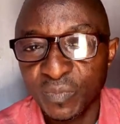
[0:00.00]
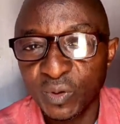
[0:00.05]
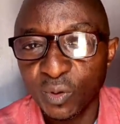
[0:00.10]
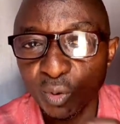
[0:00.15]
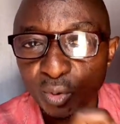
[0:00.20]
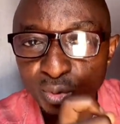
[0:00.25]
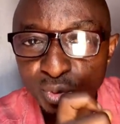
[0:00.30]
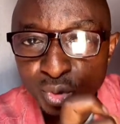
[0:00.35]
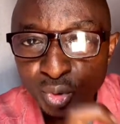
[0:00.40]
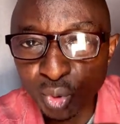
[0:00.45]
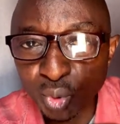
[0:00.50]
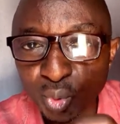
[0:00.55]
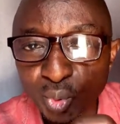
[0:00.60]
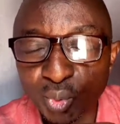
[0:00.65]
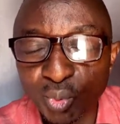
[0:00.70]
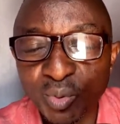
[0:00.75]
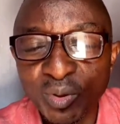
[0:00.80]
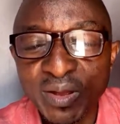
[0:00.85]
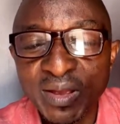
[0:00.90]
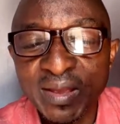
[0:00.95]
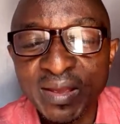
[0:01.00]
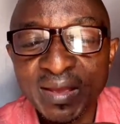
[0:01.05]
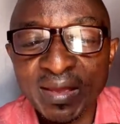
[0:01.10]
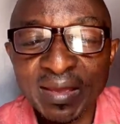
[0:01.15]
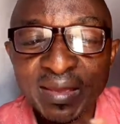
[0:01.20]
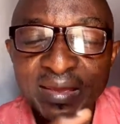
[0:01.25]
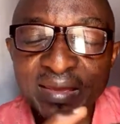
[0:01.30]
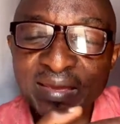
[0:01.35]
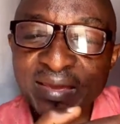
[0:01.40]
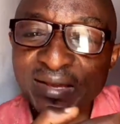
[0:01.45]
although
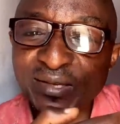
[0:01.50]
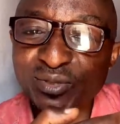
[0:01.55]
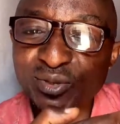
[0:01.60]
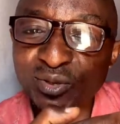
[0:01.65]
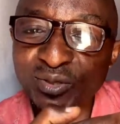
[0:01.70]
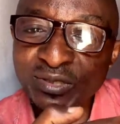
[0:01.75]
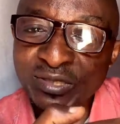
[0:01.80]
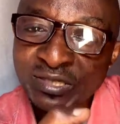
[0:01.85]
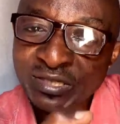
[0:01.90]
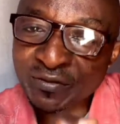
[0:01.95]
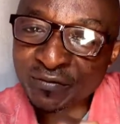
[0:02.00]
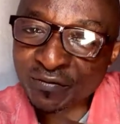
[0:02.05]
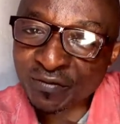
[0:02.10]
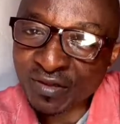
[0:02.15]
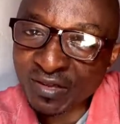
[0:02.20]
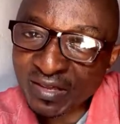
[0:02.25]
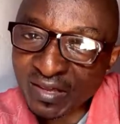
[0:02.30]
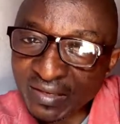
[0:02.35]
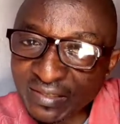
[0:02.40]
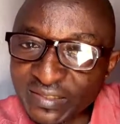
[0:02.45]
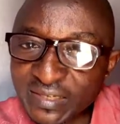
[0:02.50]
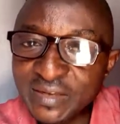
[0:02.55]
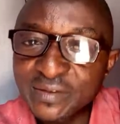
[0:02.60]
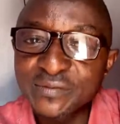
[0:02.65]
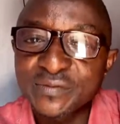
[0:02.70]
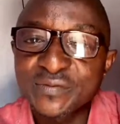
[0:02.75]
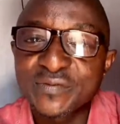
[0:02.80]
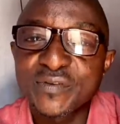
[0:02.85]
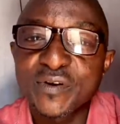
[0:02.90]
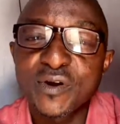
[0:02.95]
he has not deviated
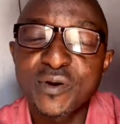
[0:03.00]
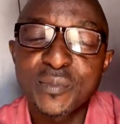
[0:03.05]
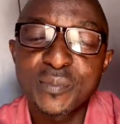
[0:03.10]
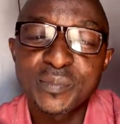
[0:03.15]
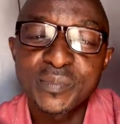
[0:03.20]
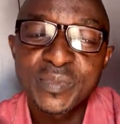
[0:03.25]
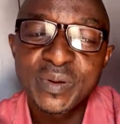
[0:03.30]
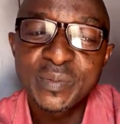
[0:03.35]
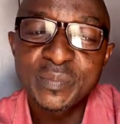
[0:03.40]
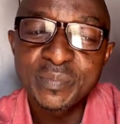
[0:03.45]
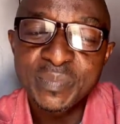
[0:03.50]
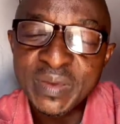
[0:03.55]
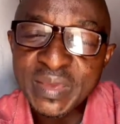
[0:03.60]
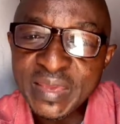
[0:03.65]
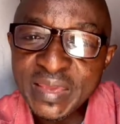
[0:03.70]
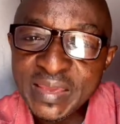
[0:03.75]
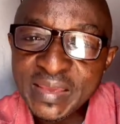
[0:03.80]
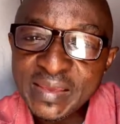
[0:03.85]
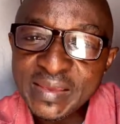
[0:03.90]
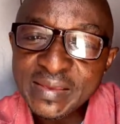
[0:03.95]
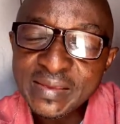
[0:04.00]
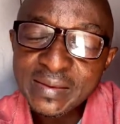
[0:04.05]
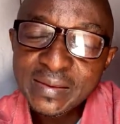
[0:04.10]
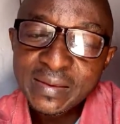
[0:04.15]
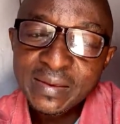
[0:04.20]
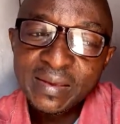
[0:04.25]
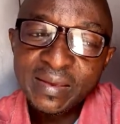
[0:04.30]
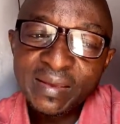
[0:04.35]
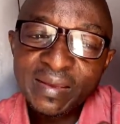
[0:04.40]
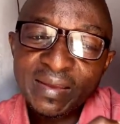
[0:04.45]
from being
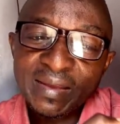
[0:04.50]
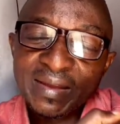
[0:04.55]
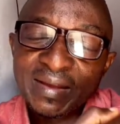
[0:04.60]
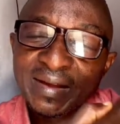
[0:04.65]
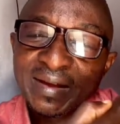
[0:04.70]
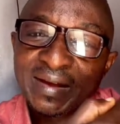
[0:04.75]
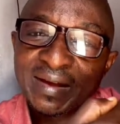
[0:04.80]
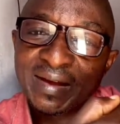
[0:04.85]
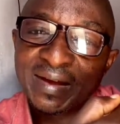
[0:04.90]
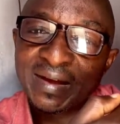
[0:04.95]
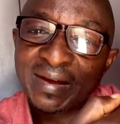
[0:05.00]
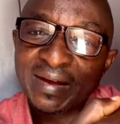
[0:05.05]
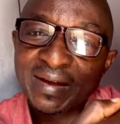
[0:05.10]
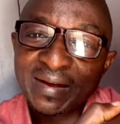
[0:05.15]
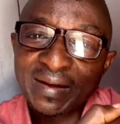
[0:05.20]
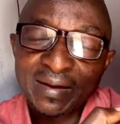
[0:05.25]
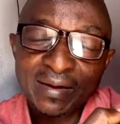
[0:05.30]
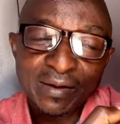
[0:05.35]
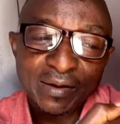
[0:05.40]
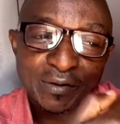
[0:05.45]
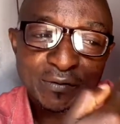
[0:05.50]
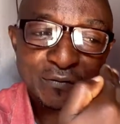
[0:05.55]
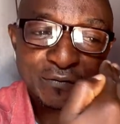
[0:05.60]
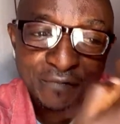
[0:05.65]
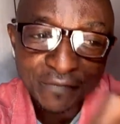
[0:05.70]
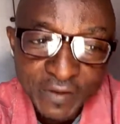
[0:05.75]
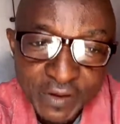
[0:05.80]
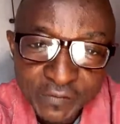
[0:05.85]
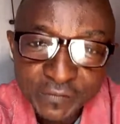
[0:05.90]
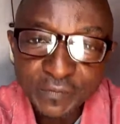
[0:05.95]
a
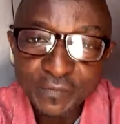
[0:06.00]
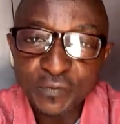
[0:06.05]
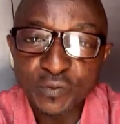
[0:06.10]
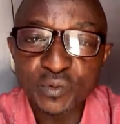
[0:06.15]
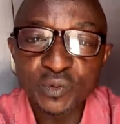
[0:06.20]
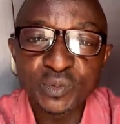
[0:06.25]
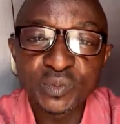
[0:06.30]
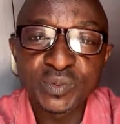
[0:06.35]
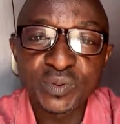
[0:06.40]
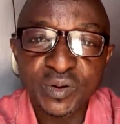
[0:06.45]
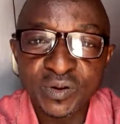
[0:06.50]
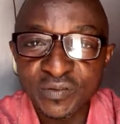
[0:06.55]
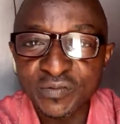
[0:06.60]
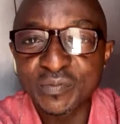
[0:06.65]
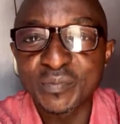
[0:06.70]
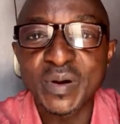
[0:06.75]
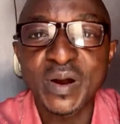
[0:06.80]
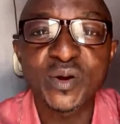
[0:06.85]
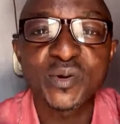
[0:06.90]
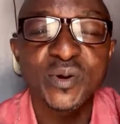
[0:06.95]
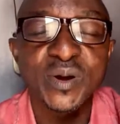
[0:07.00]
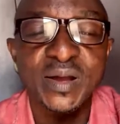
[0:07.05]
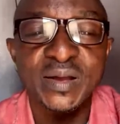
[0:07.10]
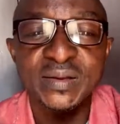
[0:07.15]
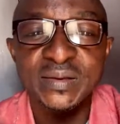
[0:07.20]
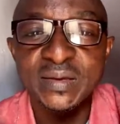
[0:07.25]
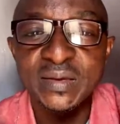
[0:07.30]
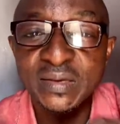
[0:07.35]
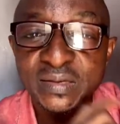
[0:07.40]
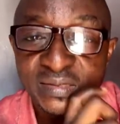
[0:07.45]
faithful of Marwa.
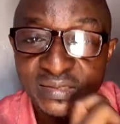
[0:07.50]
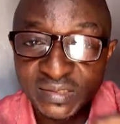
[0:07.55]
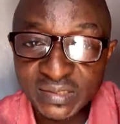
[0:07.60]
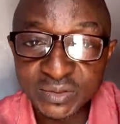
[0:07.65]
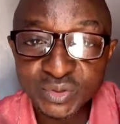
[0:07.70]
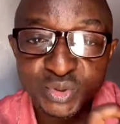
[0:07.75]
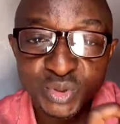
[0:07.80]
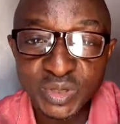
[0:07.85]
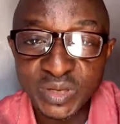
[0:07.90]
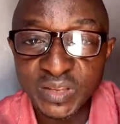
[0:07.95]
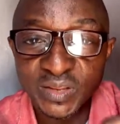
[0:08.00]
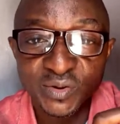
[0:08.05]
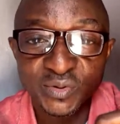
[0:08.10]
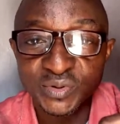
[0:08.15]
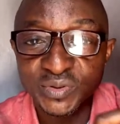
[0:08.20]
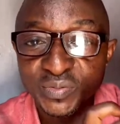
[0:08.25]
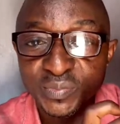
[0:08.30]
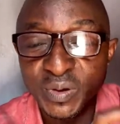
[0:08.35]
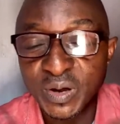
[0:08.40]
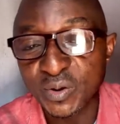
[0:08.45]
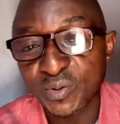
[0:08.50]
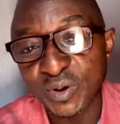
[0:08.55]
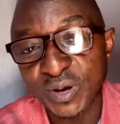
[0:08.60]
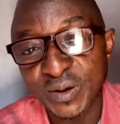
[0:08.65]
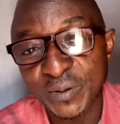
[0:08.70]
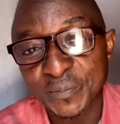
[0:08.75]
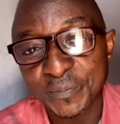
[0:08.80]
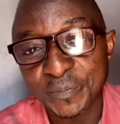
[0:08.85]
He's still together with Marwa.